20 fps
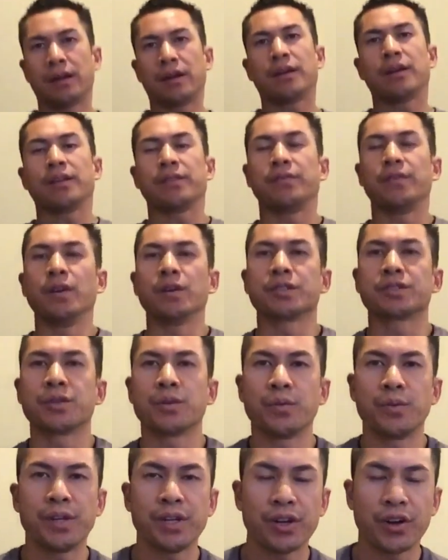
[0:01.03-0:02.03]
Alright
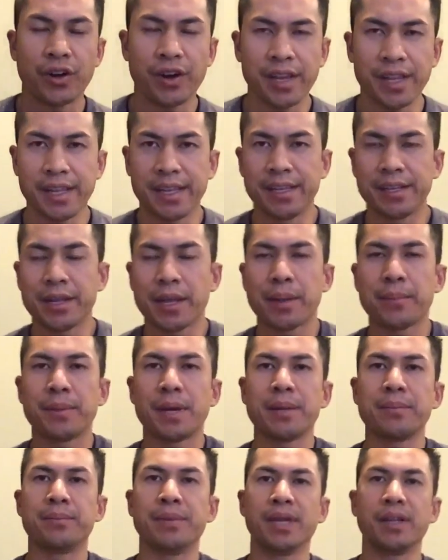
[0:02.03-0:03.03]
folks, we are in
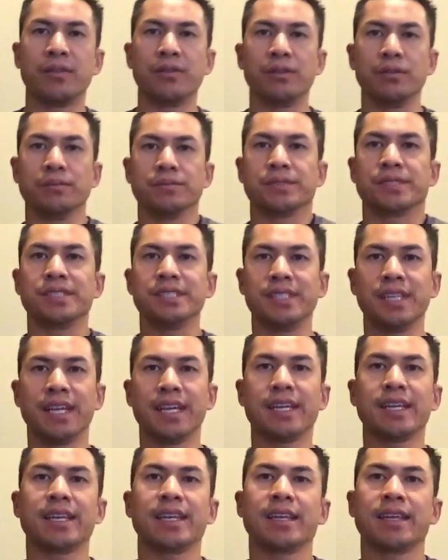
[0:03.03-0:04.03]
my bedroom
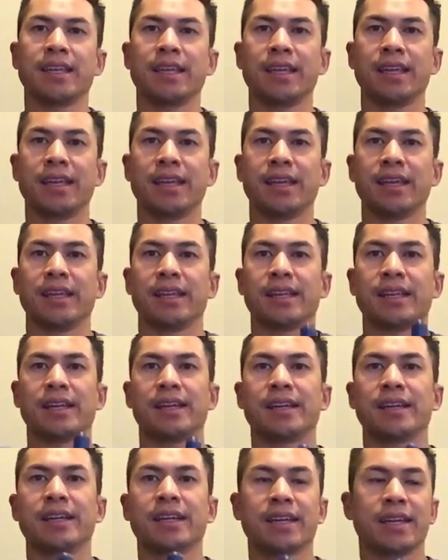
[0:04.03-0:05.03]
today and
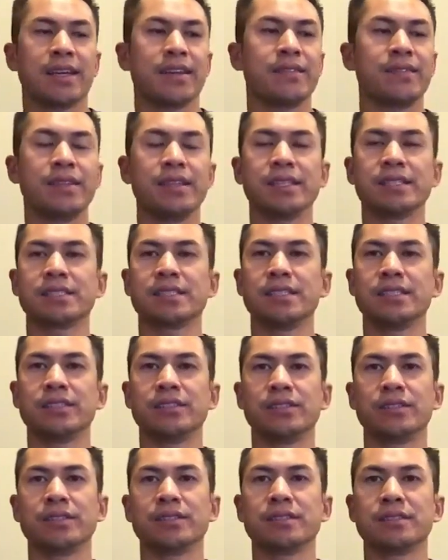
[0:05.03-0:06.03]
I have this
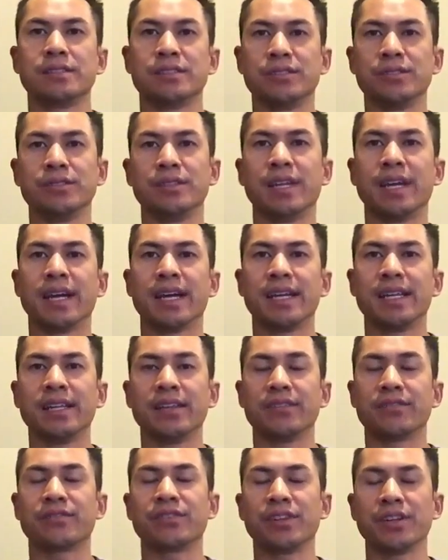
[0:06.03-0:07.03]
little
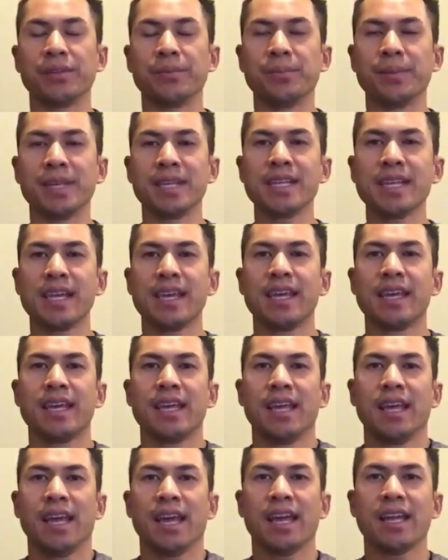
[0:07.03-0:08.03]
doodad in front of me.
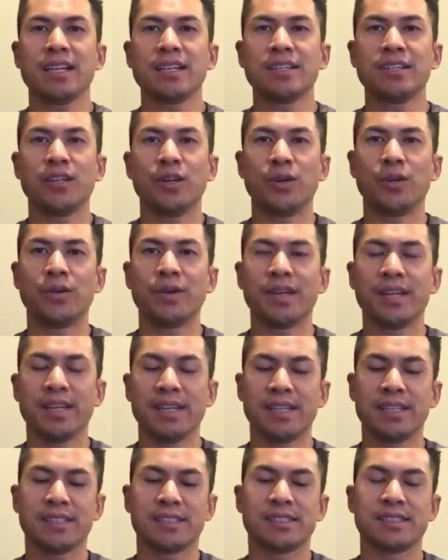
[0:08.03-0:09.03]
And no,
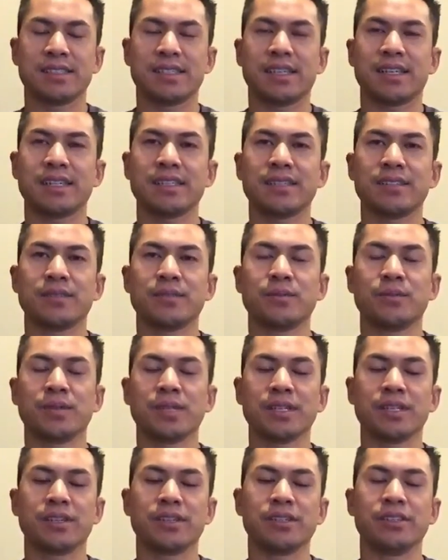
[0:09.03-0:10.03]
it is not
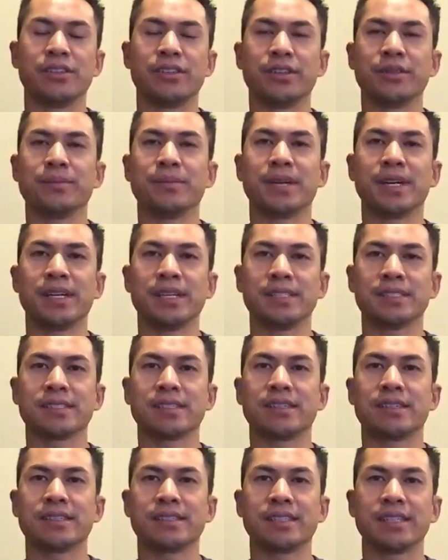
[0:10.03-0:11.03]
what your dirty minds
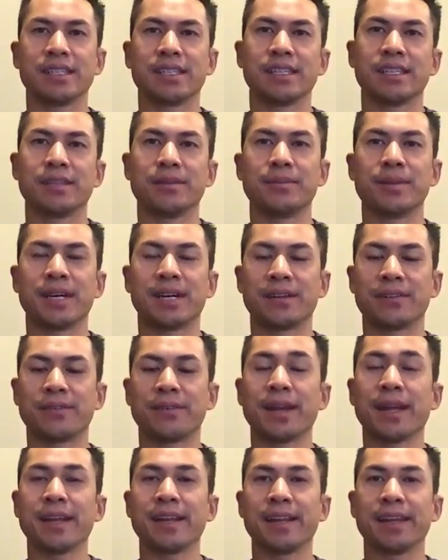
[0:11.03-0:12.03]
are thinking about
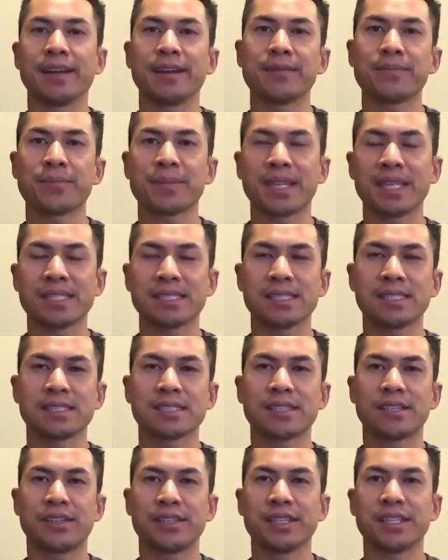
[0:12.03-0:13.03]
right now. This
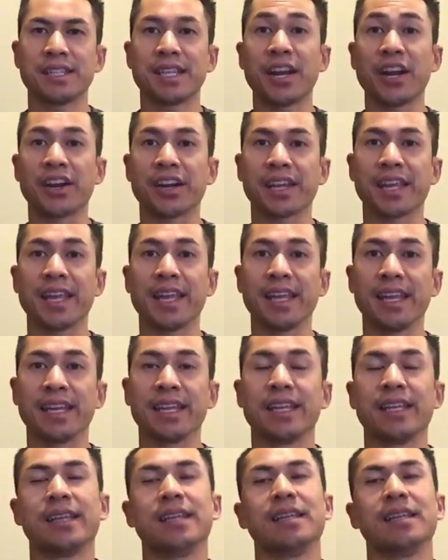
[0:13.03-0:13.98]
is called a Theracane.